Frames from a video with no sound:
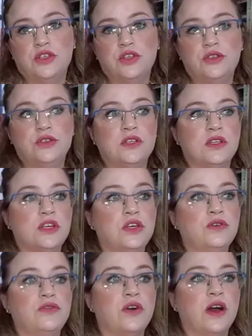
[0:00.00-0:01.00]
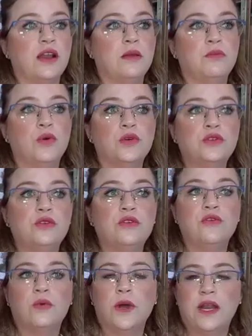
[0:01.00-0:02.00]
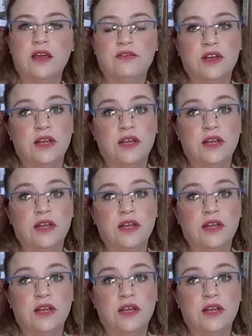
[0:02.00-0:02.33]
to using the U-Filing portal for whatever